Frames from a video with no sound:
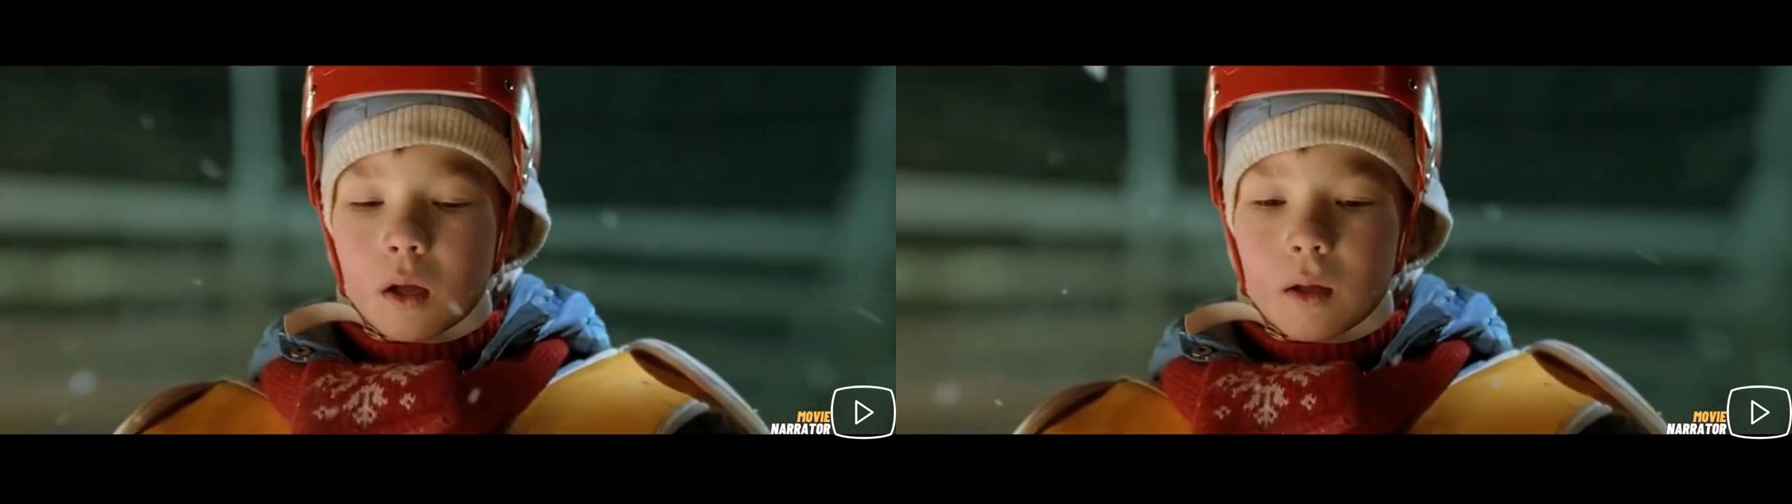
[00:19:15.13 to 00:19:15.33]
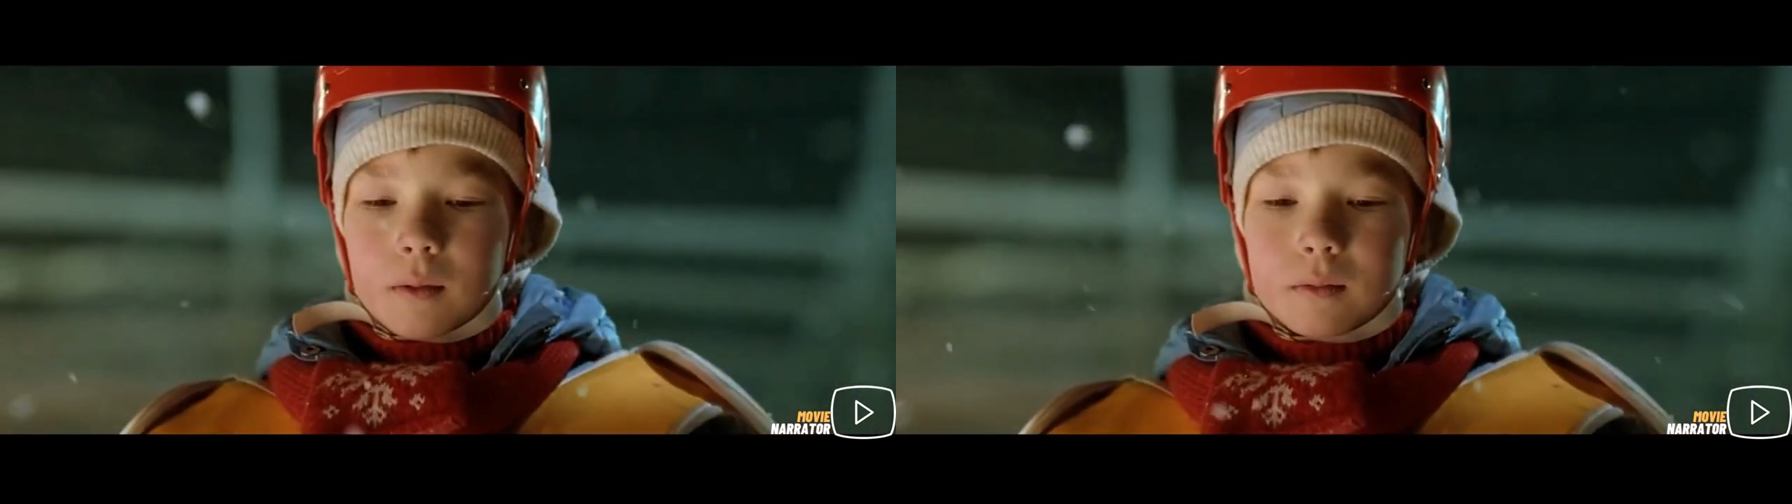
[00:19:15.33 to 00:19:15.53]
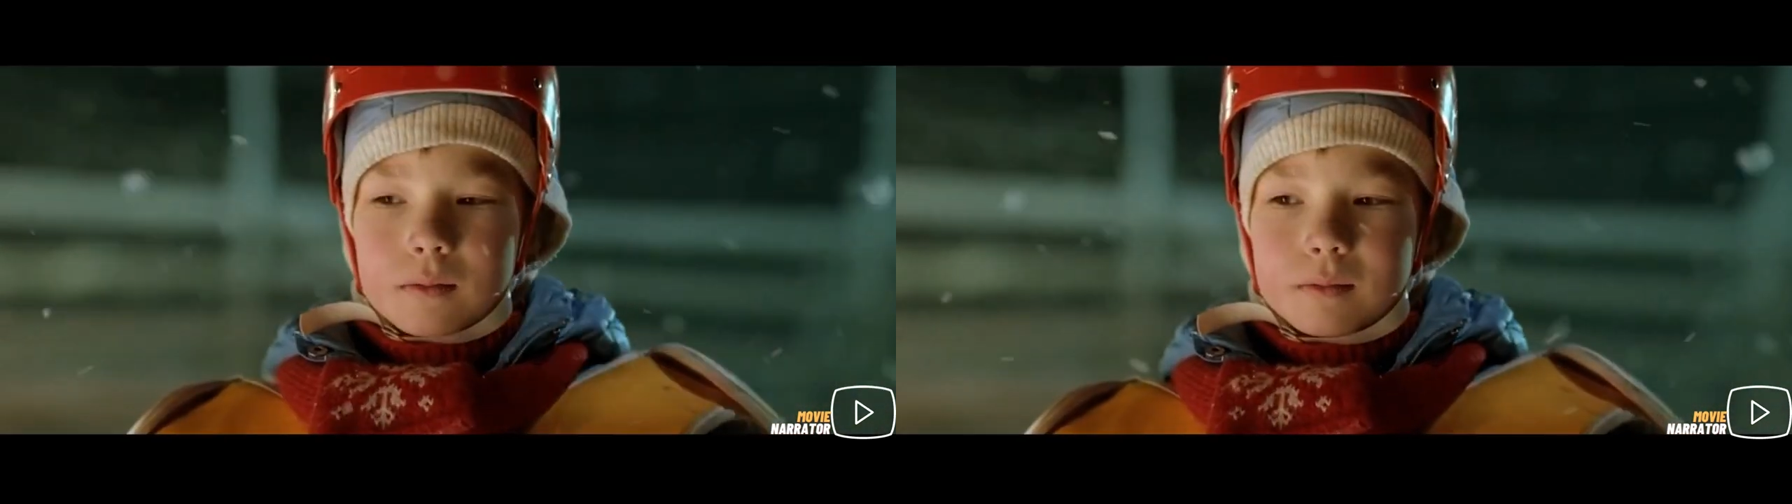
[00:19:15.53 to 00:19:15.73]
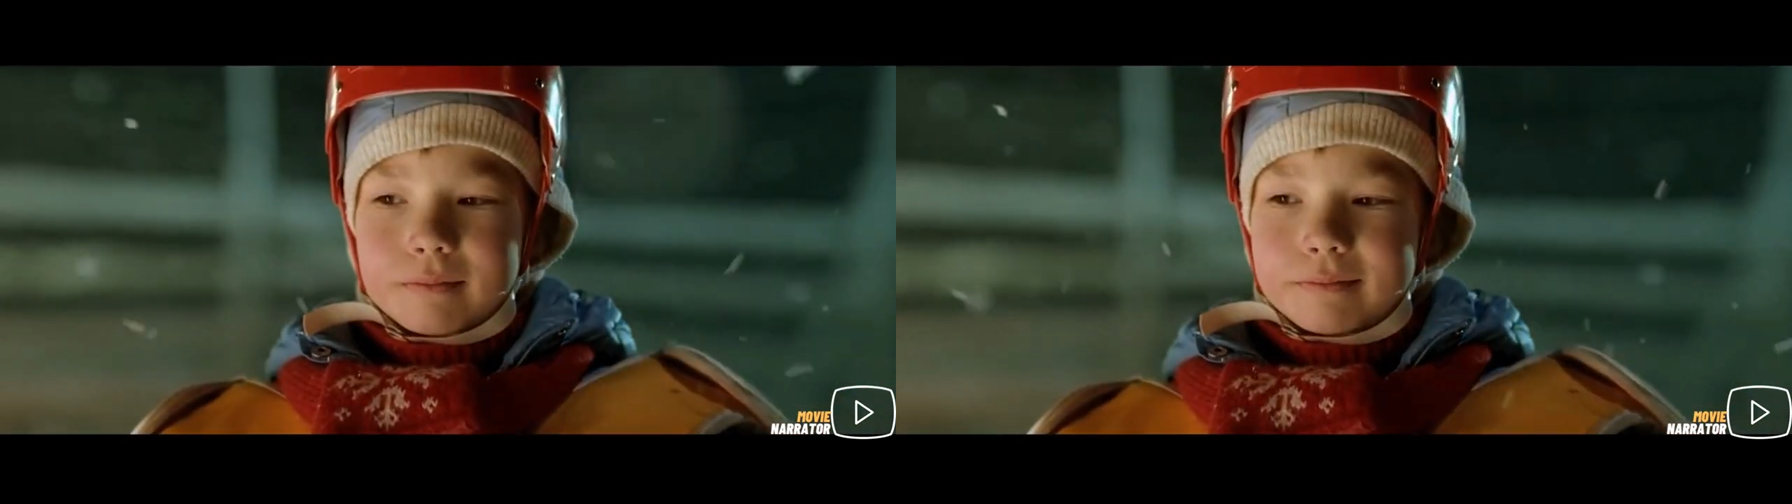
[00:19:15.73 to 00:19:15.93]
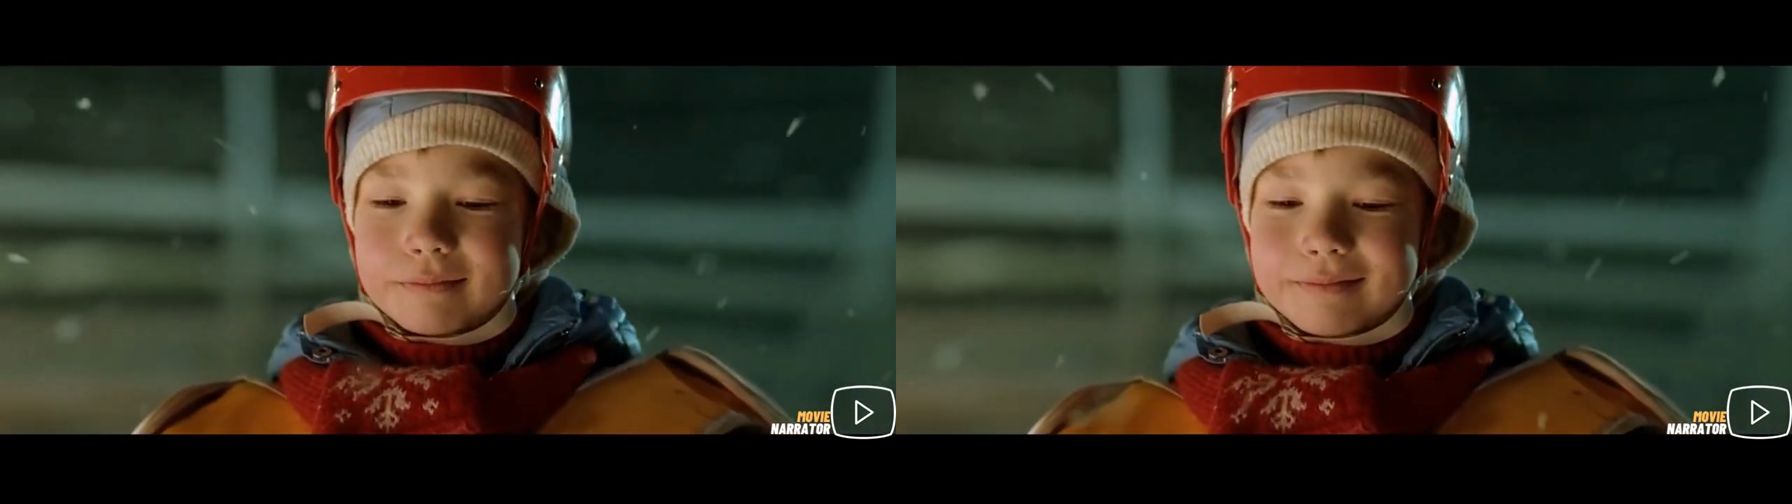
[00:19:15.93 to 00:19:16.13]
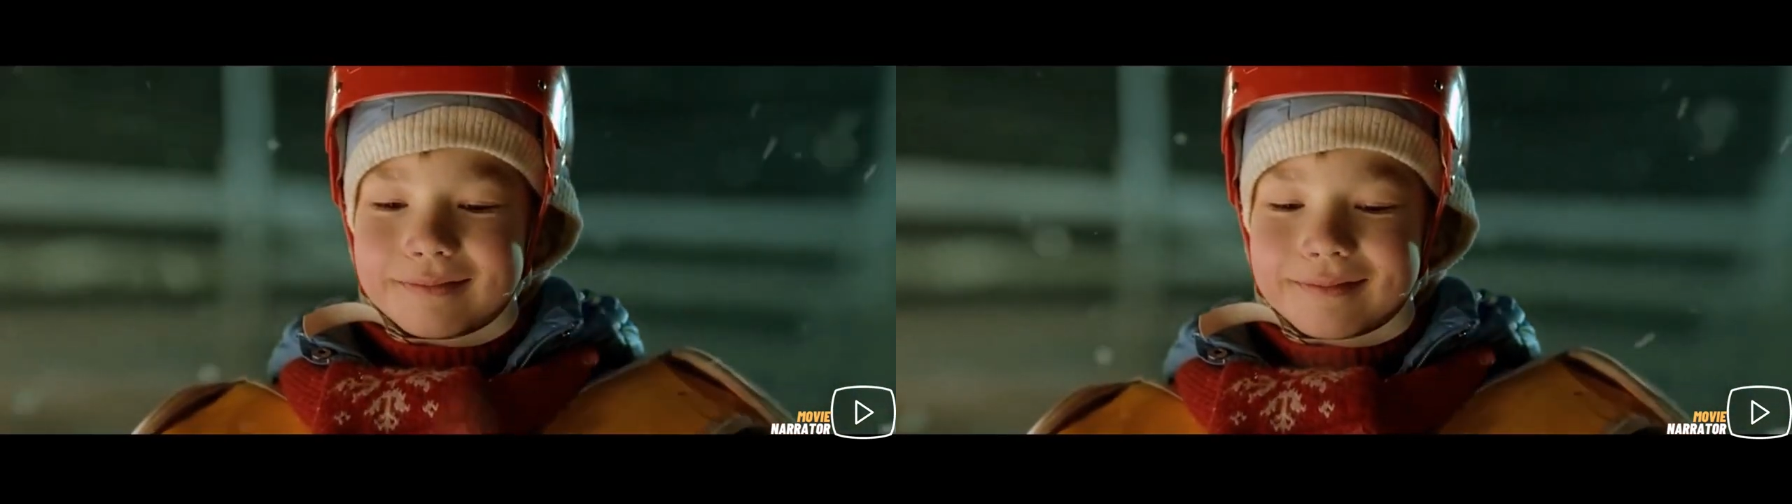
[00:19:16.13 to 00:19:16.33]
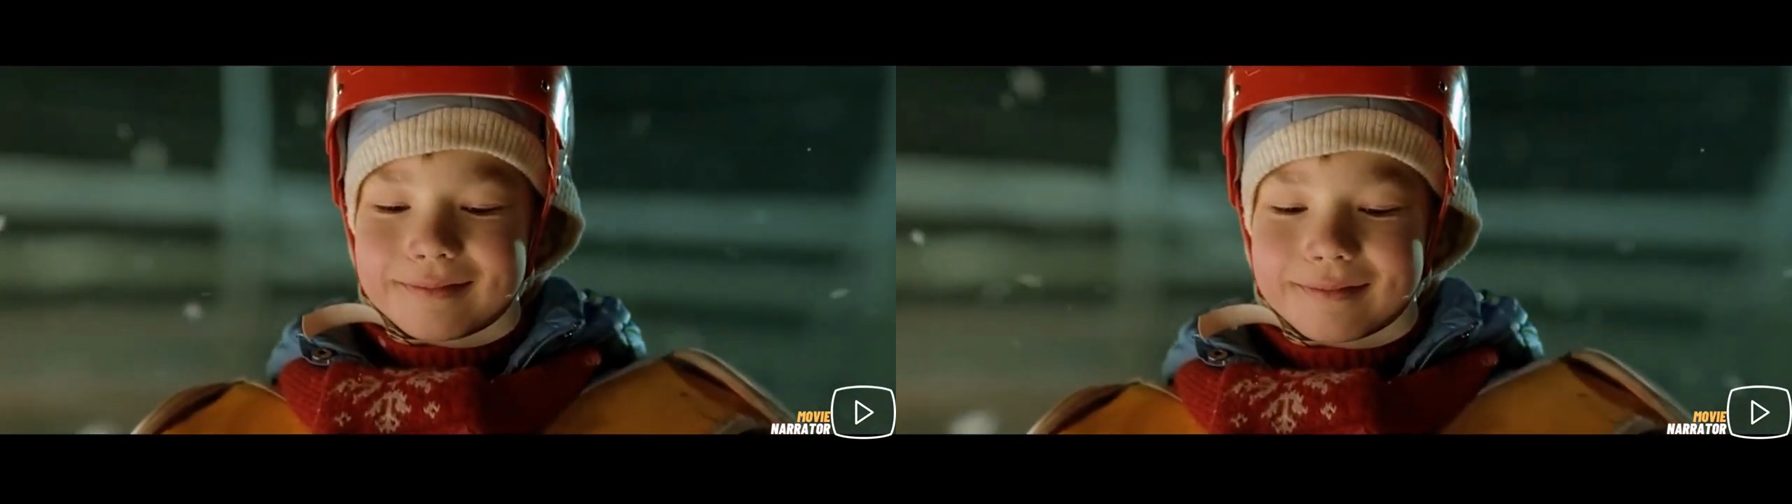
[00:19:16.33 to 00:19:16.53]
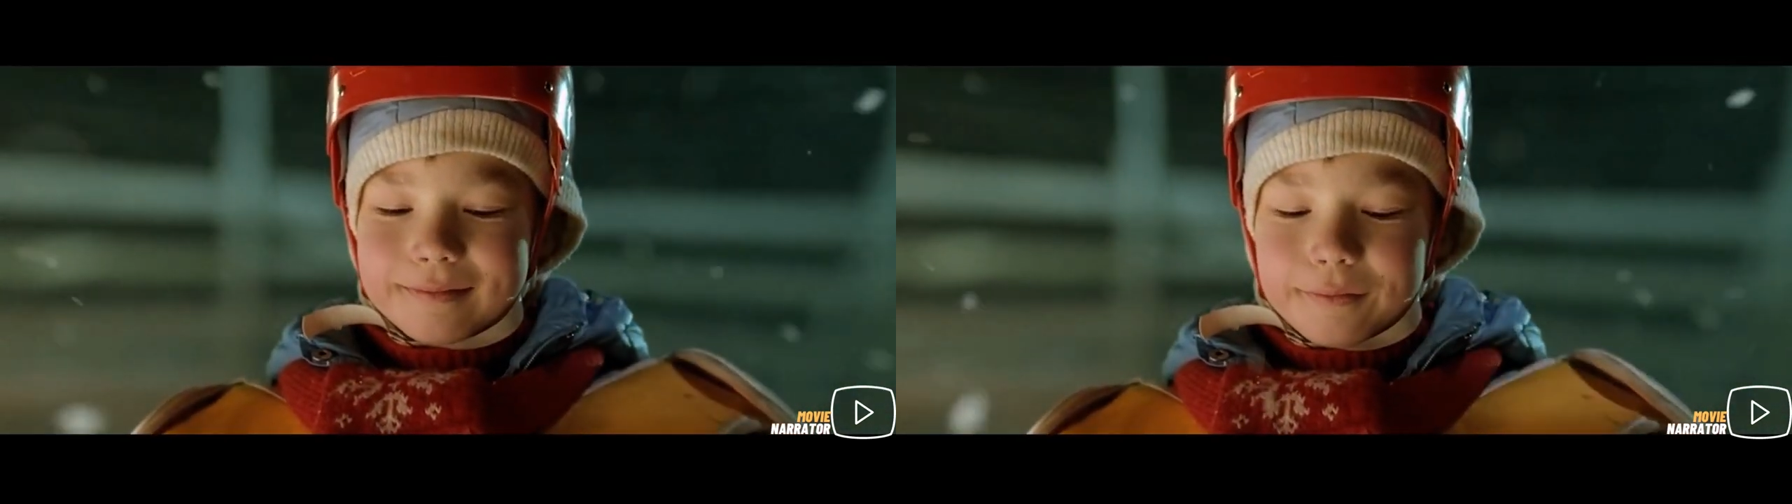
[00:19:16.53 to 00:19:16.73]
Pietari is happy that his
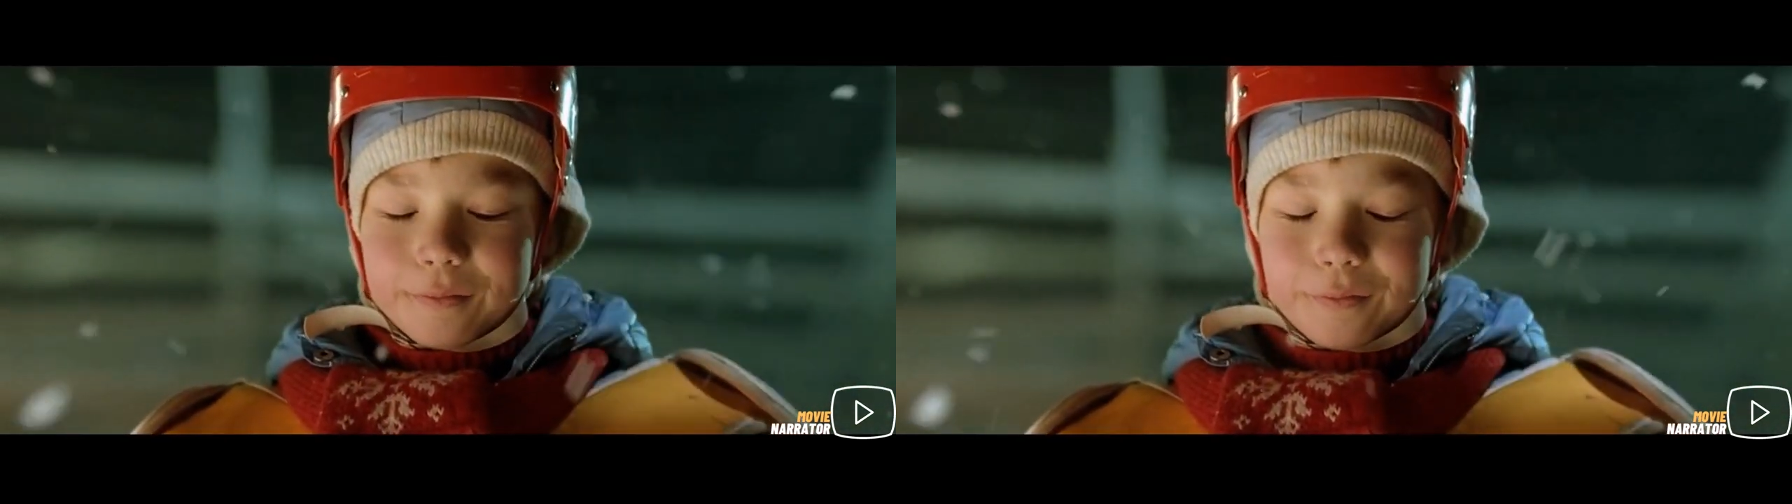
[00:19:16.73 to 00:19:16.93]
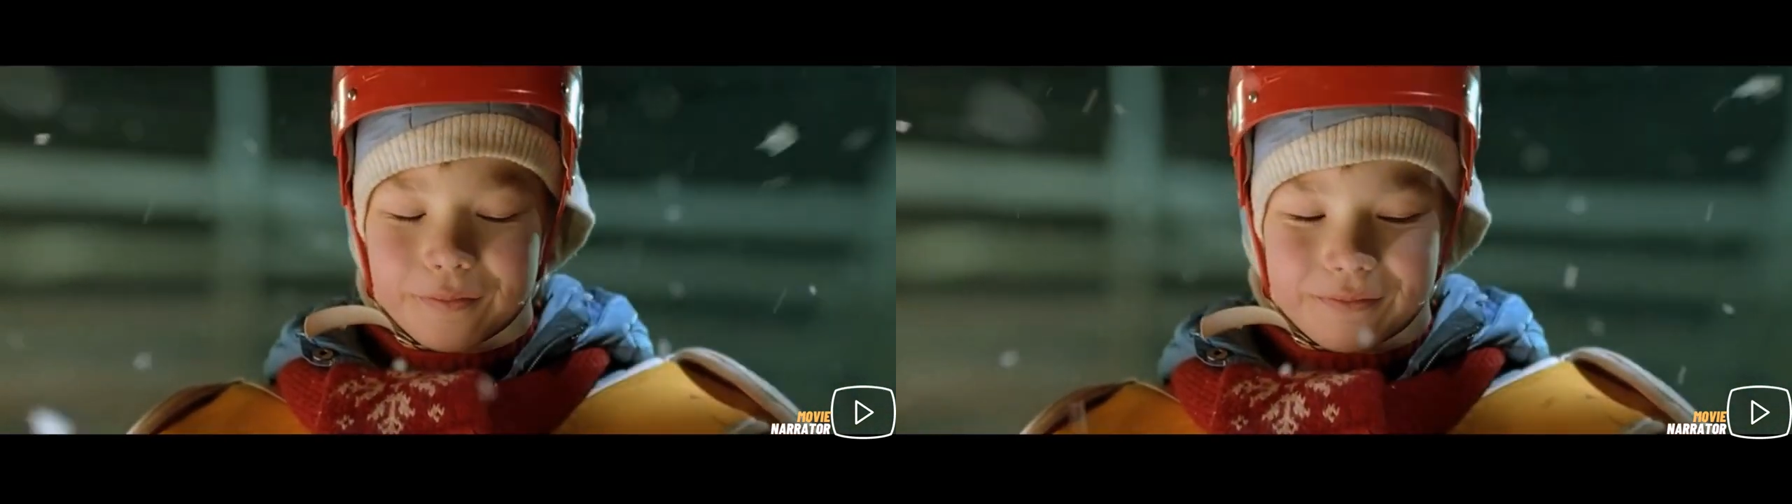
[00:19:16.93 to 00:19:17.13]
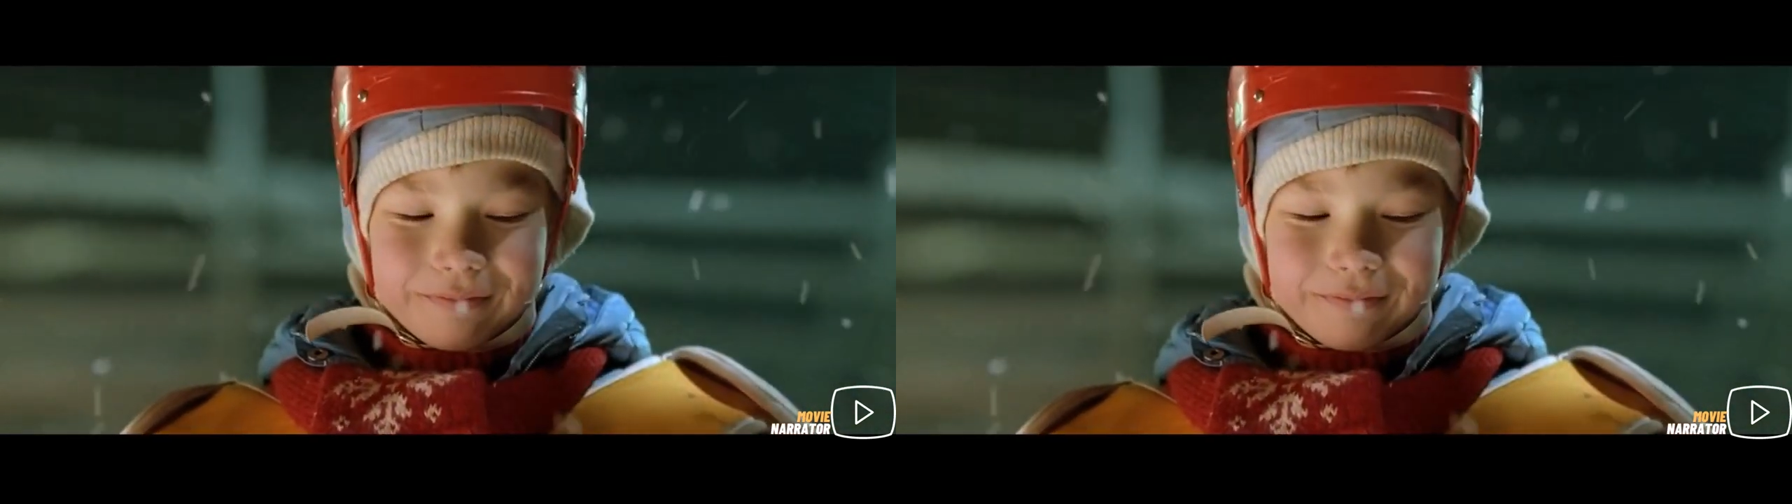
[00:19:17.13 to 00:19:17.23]
plan worked and